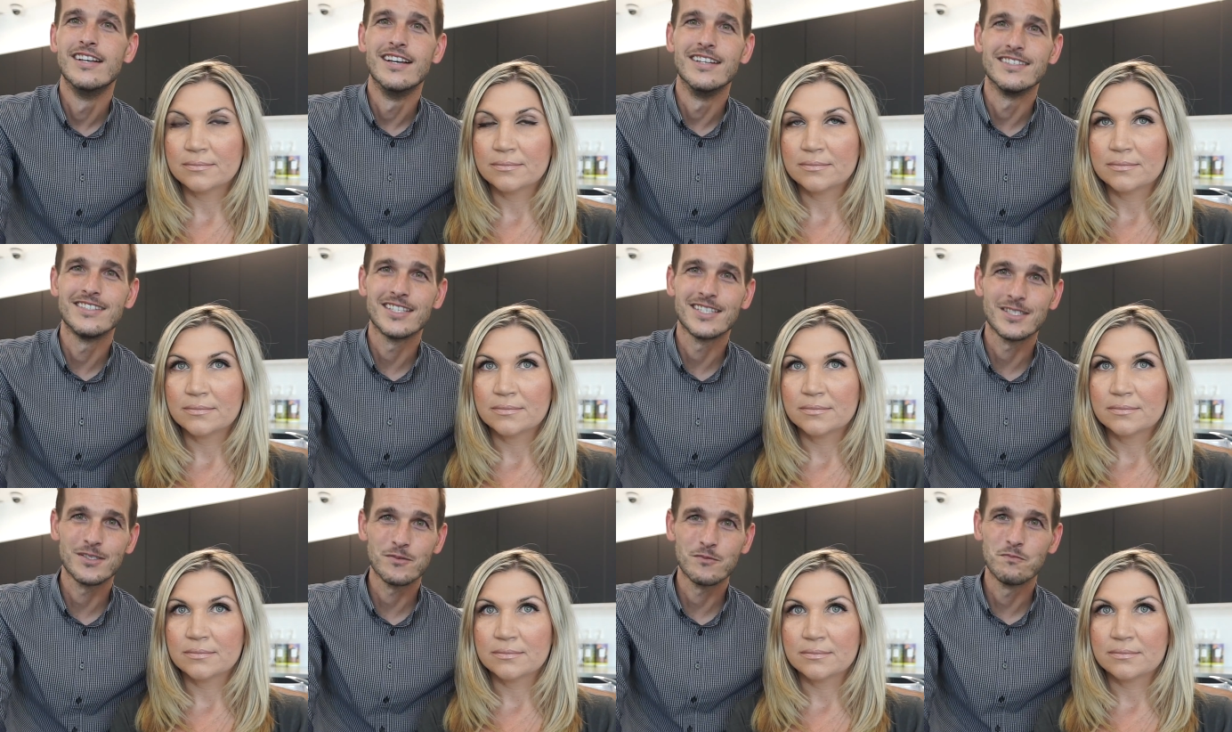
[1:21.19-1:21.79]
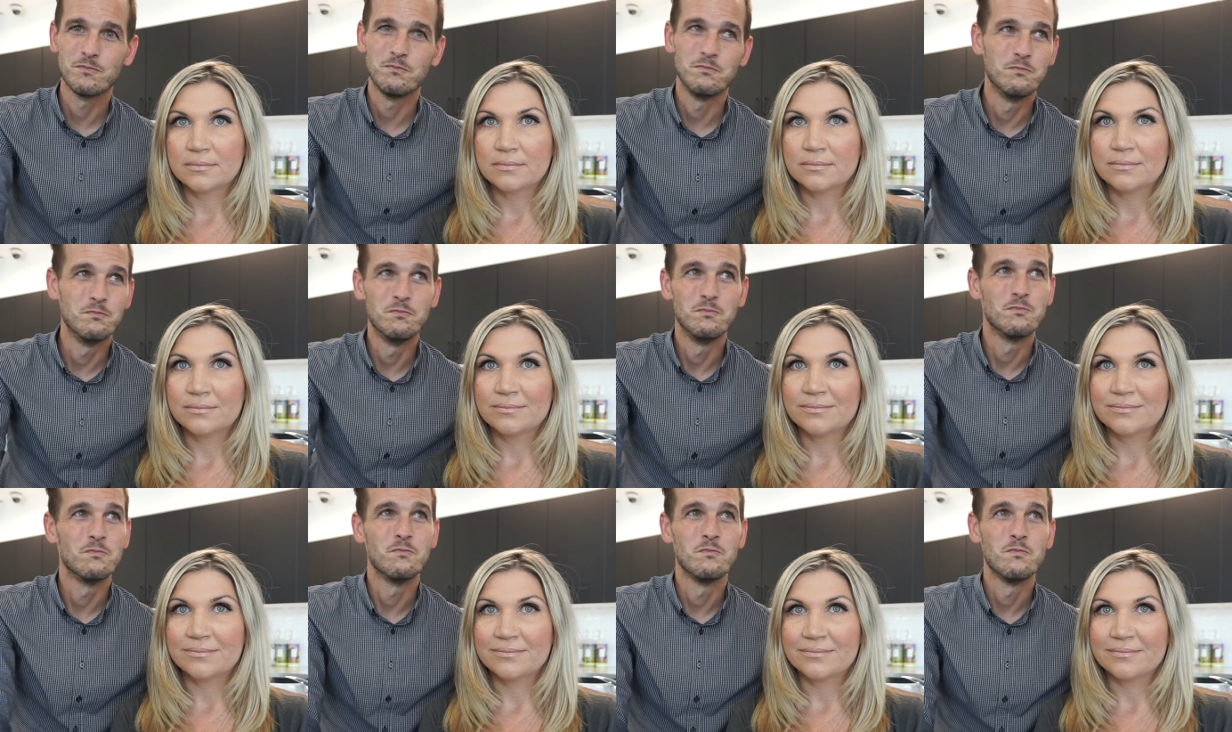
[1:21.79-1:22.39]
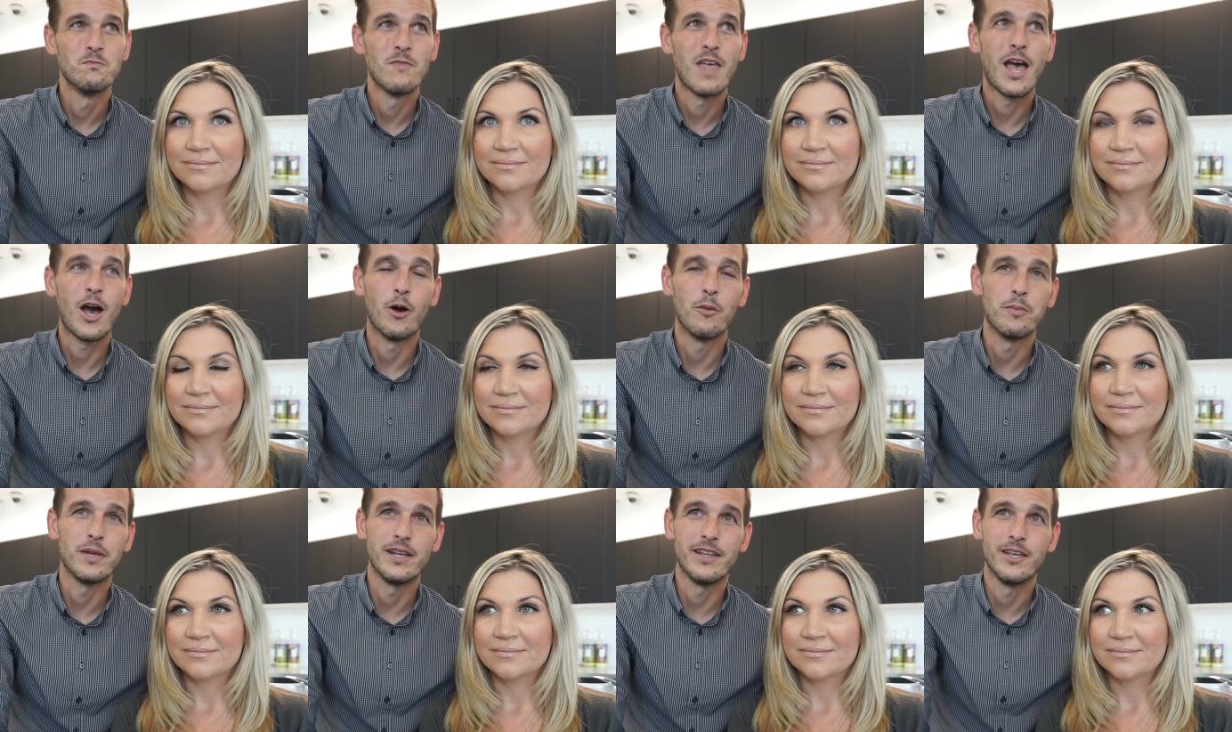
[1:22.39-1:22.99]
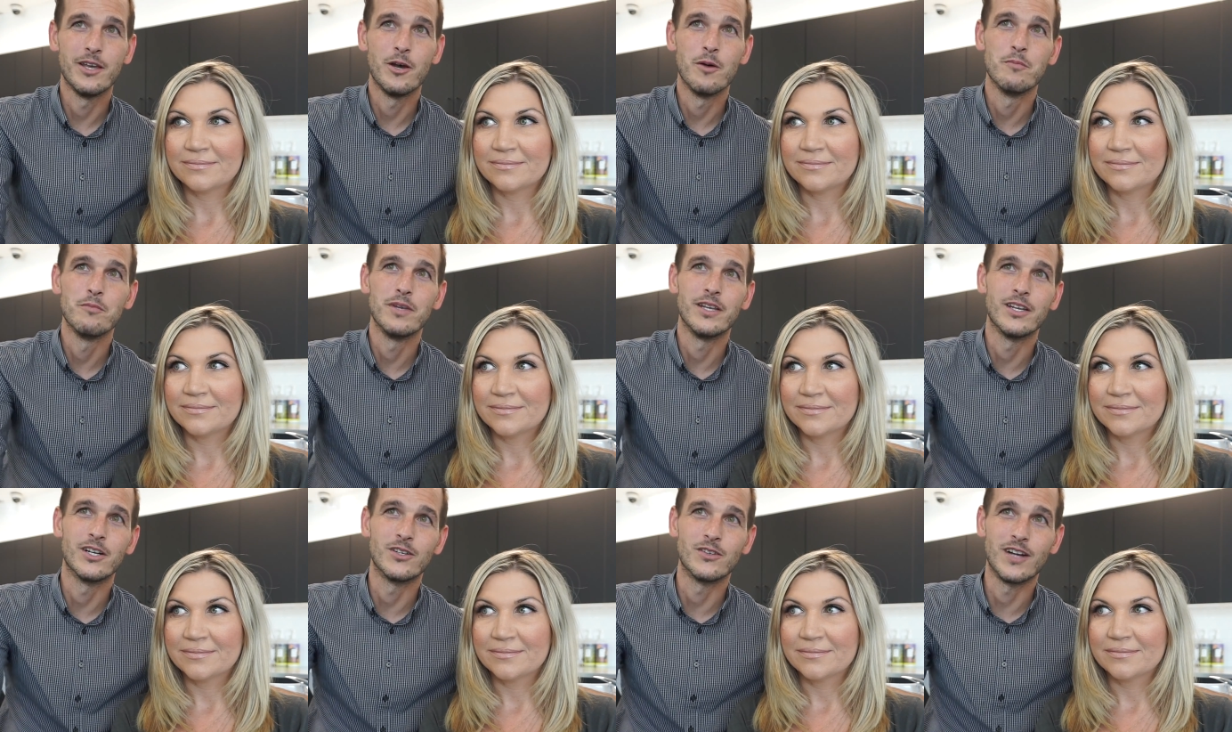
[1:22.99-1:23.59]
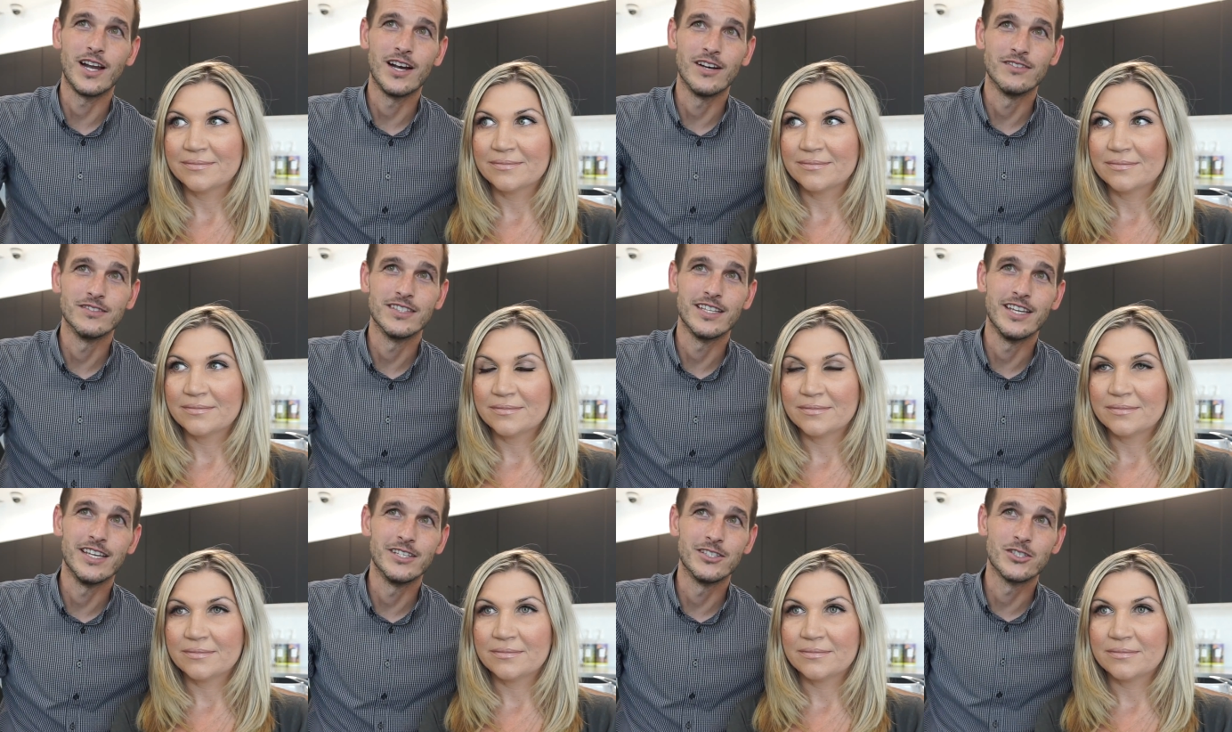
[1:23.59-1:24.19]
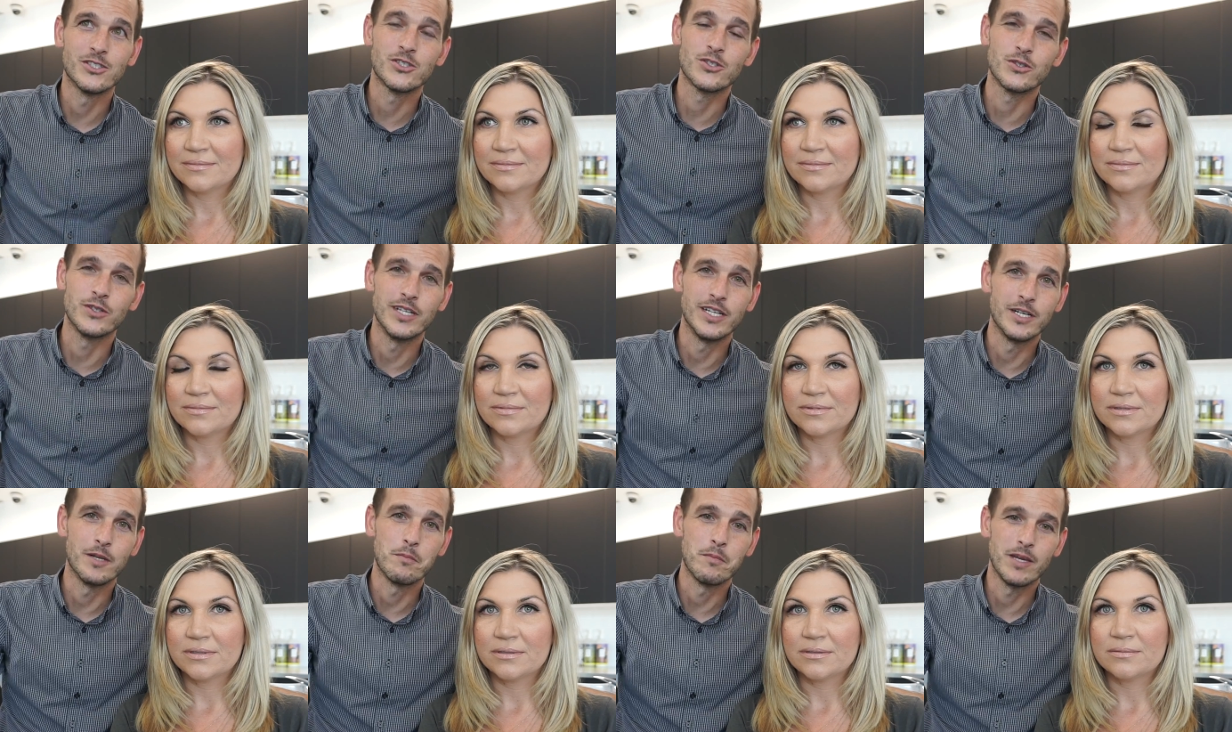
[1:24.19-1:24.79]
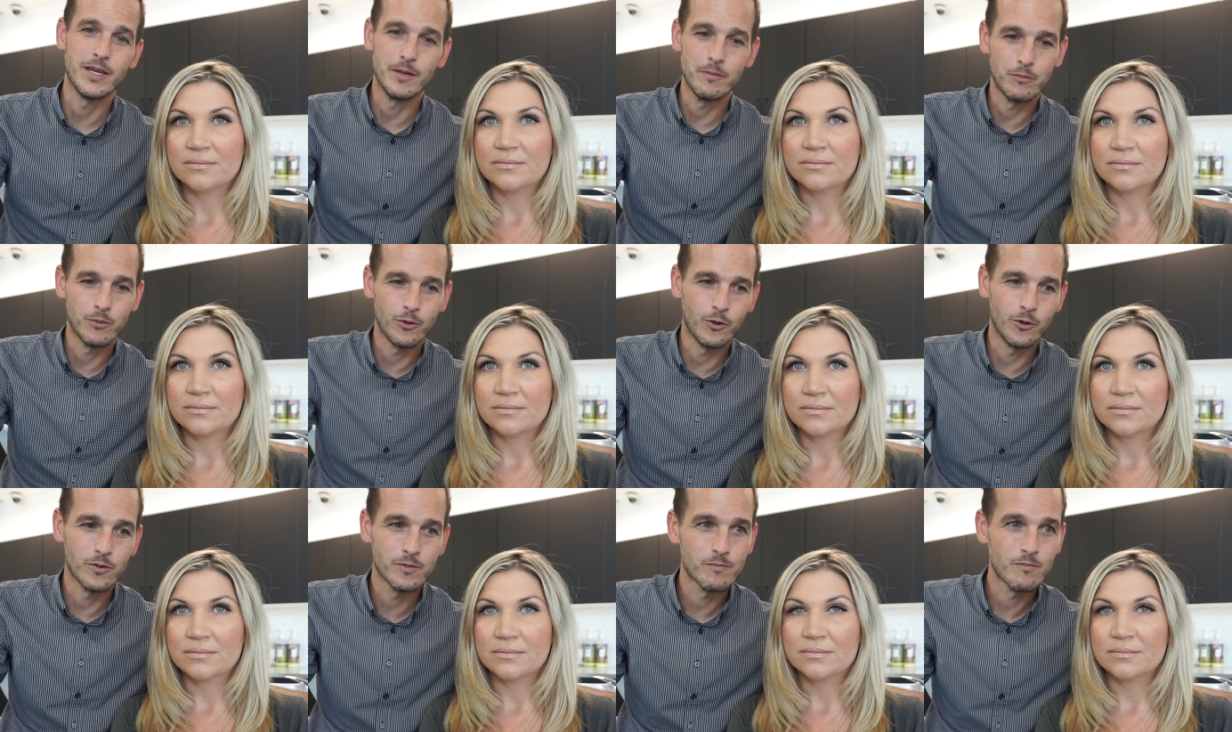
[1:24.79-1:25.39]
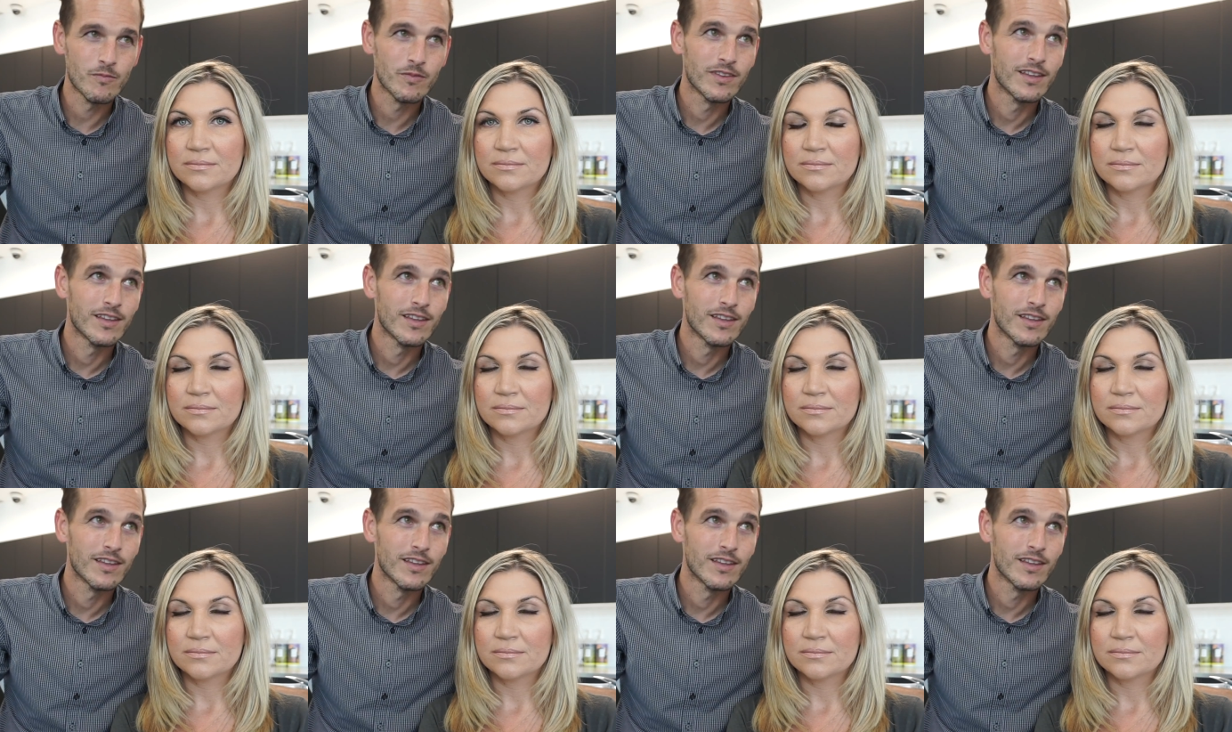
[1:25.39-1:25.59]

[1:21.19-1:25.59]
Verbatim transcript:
Speaker 1: and just helping him being around the industry and the people